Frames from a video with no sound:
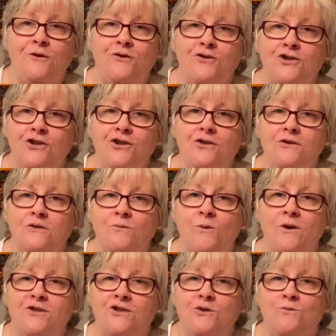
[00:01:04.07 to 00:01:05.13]
choose
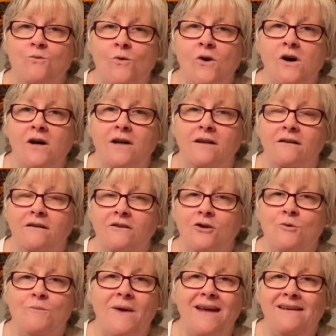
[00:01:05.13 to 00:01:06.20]
what you want,
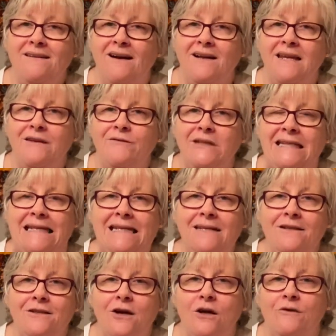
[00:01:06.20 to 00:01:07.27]
you may not even
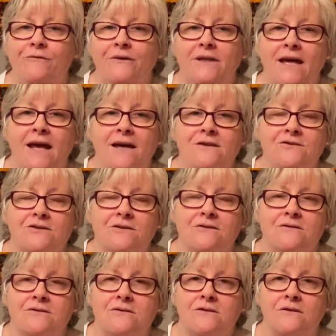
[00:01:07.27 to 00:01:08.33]
get
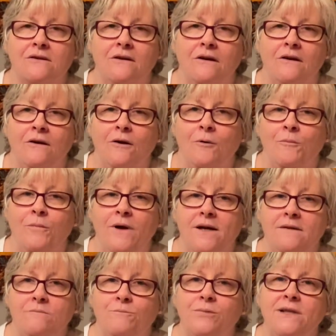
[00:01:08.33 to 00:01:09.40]
notifications.
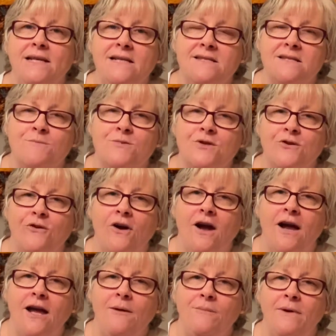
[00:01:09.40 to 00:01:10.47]
But please
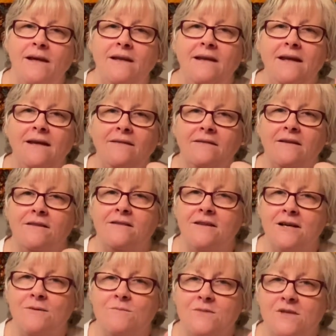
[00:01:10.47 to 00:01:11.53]
subscribe and hit the
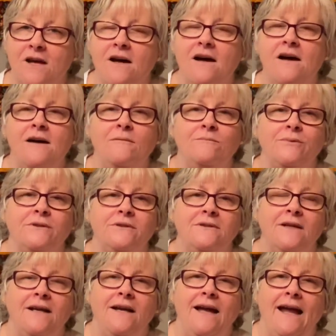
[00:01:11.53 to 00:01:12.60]
thumbs up.
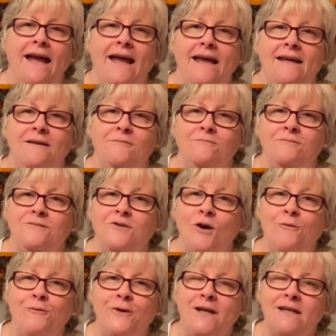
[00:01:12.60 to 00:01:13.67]
And
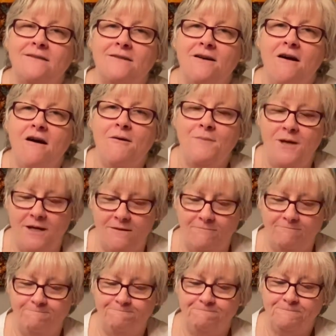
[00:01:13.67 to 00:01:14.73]
don't forget to comment.
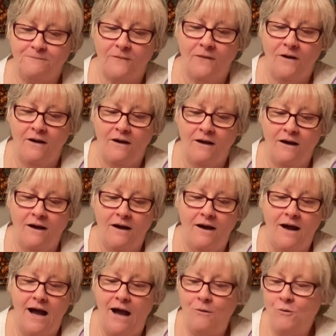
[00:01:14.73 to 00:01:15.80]

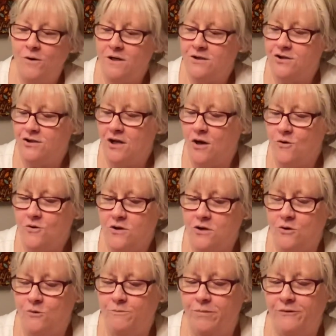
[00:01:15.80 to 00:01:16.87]
I want to show
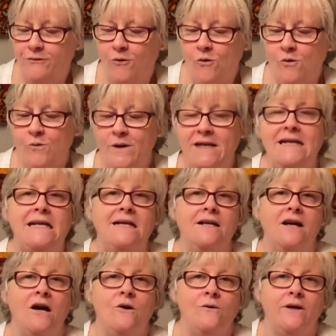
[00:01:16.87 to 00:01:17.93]
you, before we get
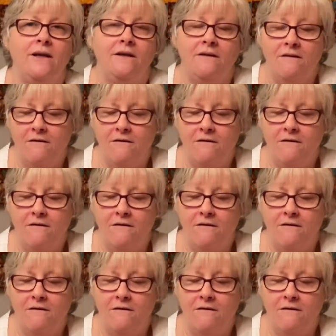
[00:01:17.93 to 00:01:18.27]
going,